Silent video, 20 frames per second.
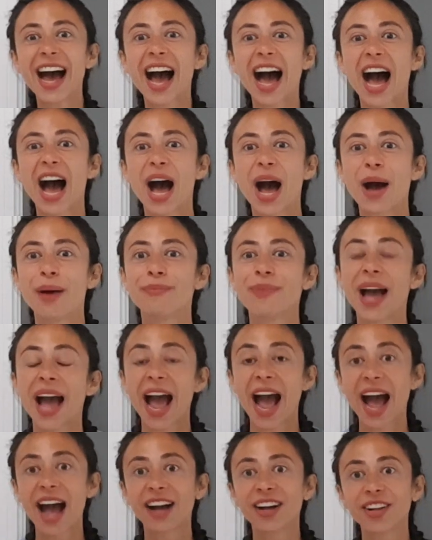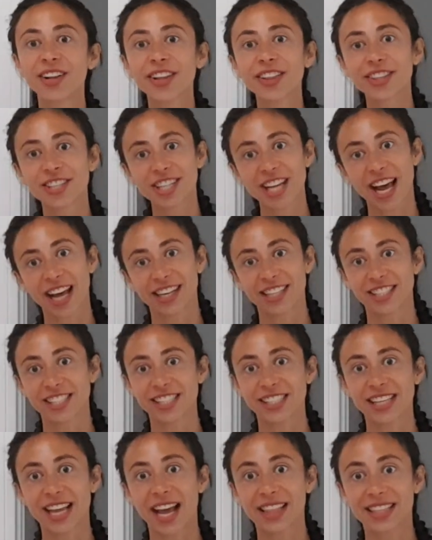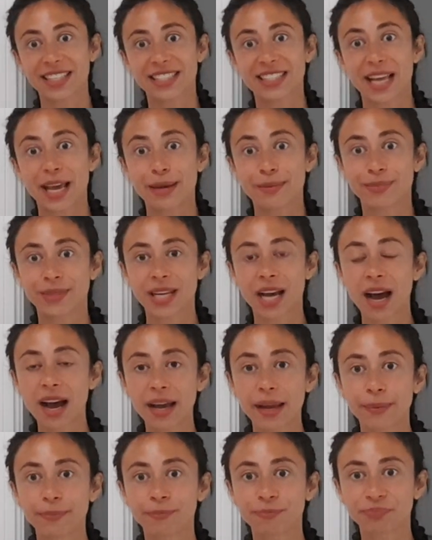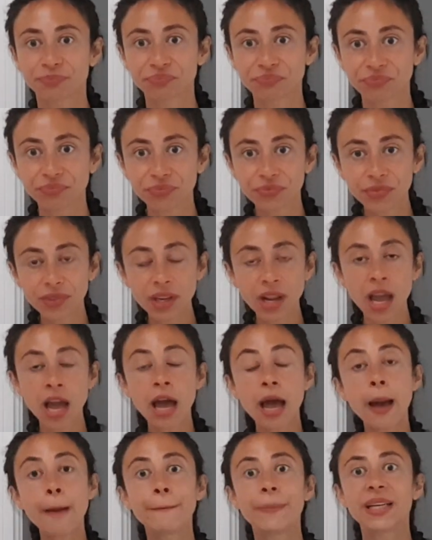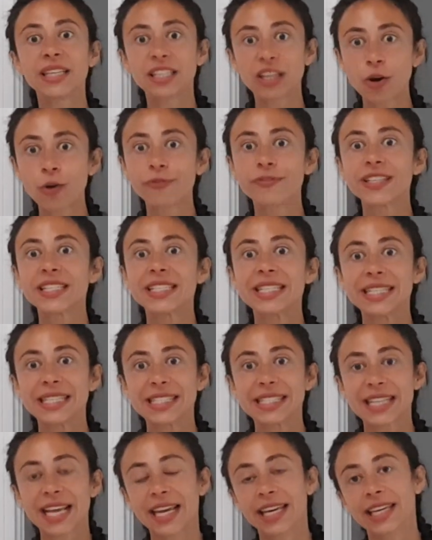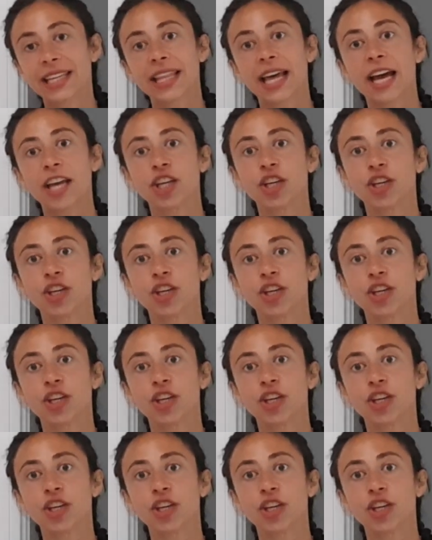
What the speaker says: health challenges at the same time. But obviously saying that,